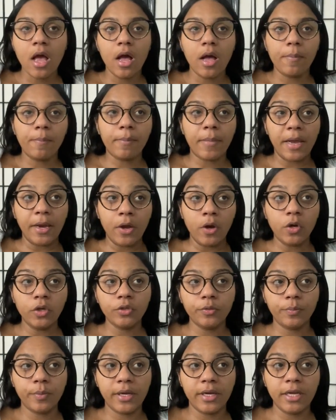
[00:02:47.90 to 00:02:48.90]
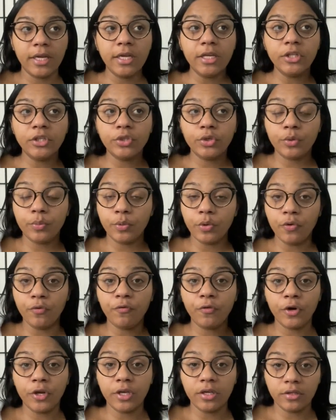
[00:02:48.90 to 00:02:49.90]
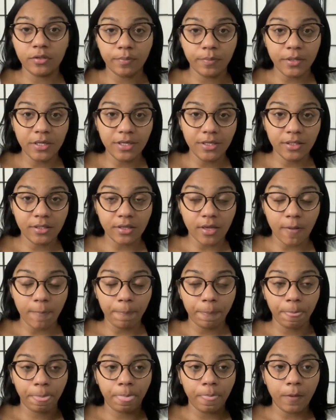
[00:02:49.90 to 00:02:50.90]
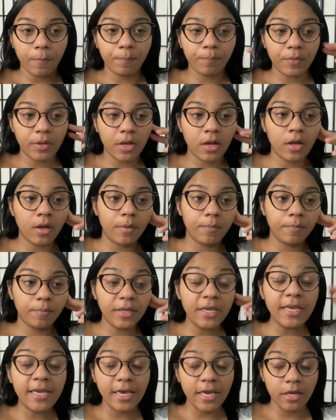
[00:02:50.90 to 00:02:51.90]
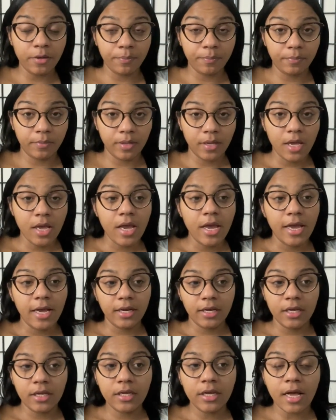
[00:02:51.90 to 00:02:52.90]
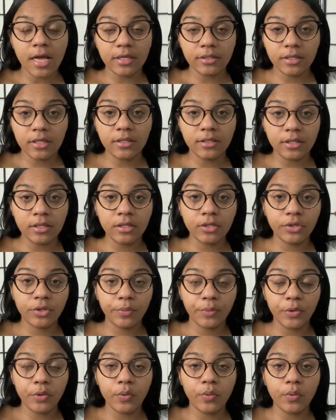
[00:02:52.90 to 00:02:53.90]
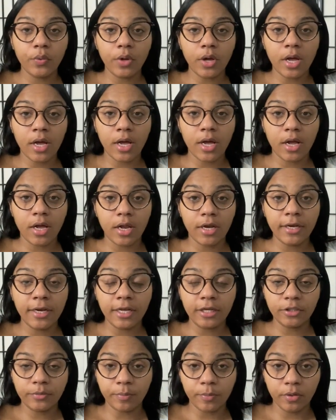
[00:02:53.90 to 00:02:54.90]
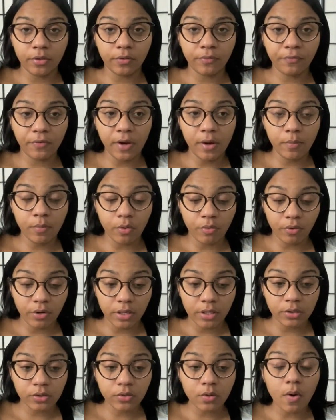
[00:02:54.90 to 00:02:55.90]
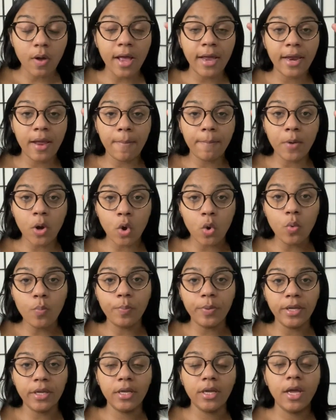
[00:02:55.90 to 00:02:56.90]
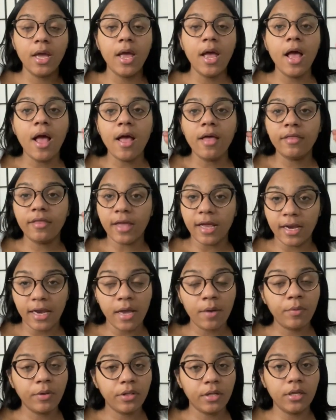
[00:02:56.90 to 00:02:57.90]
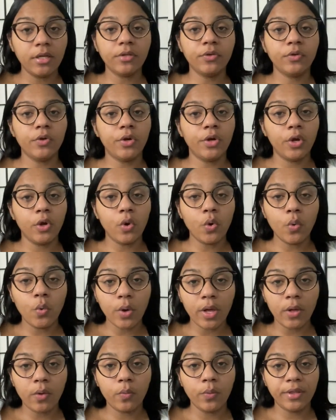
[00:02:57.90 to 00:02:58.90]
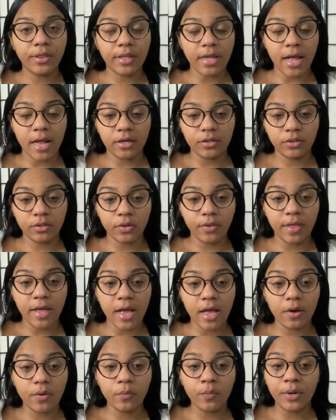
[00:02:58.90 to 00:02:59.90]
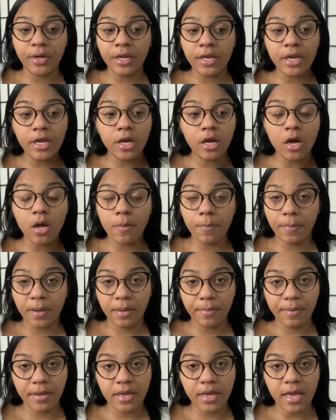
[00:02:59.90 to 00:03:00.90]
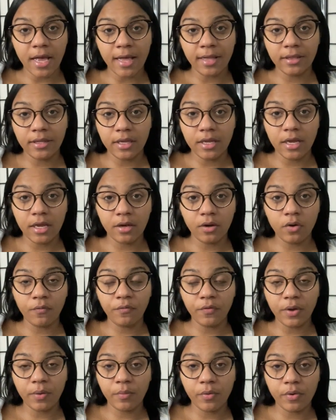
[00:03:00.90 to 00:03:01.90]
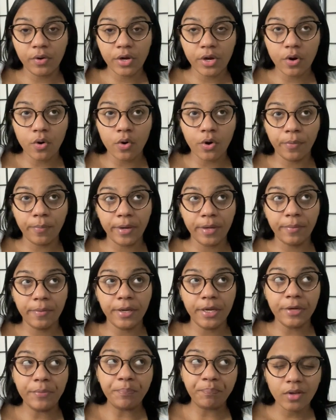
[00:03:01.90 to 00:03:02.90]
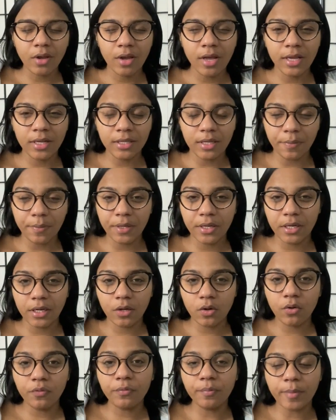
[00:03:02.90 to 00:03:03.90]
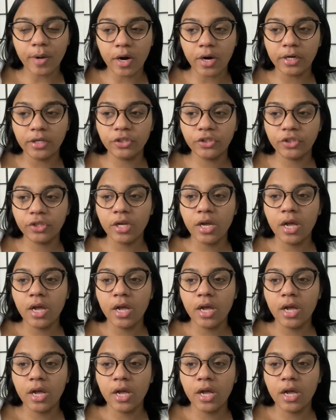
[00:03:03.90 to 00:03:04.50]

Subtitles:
my husband interviewed for his visa. He came and he has his interview next month, February. So I am hoping that everything is gonna go well with that, so that when he come, maybe at the end February or maybe at the beginning of March,